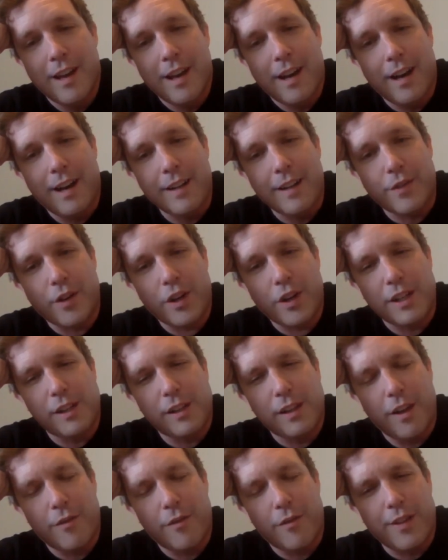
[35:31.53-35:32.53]
Uh, it's very
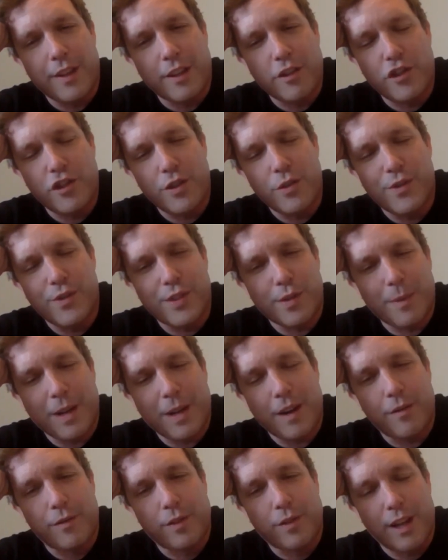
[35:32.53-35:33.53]
clever. I think she used some
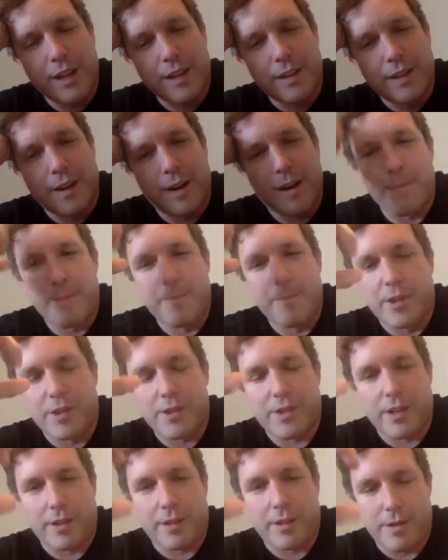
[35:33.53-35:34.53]
kind of like um,
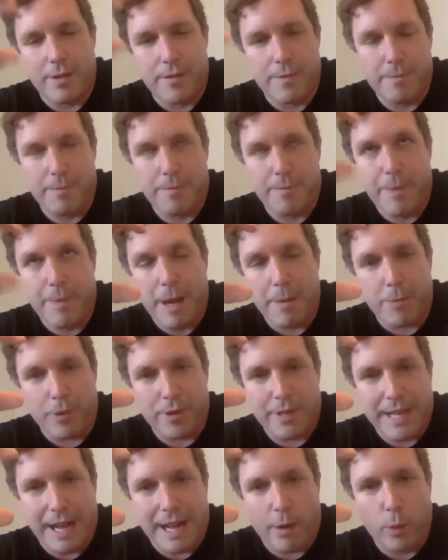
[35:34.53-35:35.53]
just a, a paper
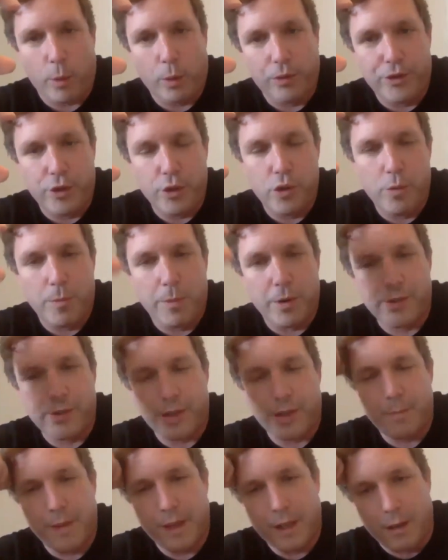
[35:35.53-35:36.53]
towel tube or
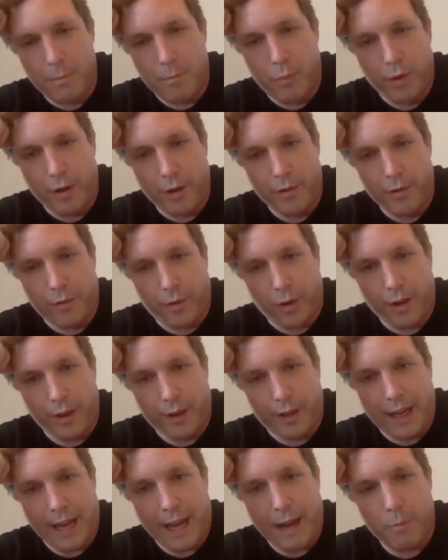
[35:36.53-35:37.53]
something and put it in front of
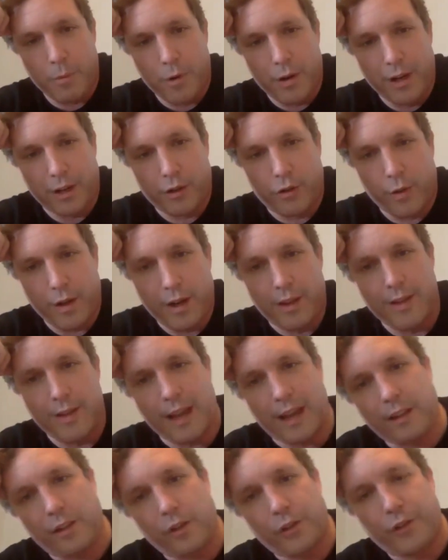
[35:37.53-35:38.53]
the camera and it created
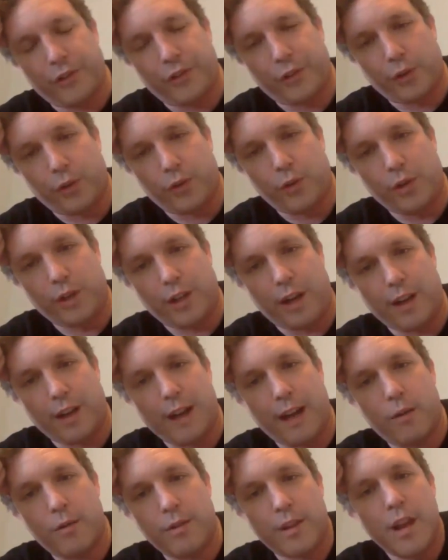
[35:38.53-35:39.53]
that little circle
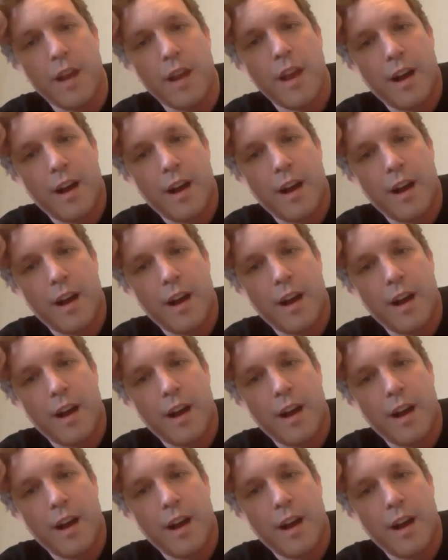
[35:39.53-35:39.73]
cutout.